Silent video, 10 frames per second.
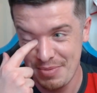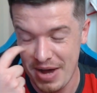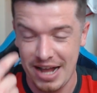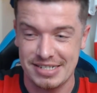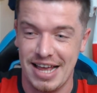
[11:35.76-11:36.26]
the
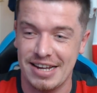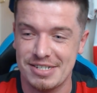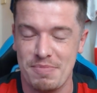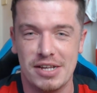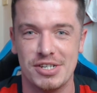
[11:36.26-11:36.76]
amount of
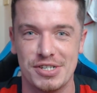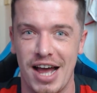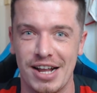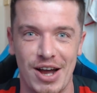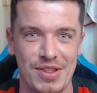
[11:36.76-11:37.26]
texts and messages
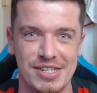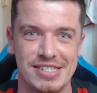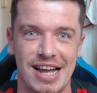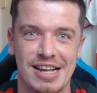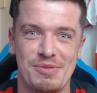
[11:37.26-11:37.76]
I got the
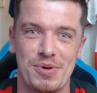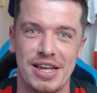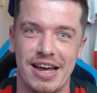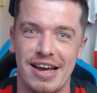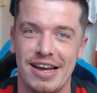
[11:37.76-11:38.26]
second
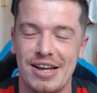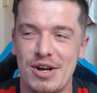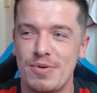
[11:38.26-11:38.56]
we uh,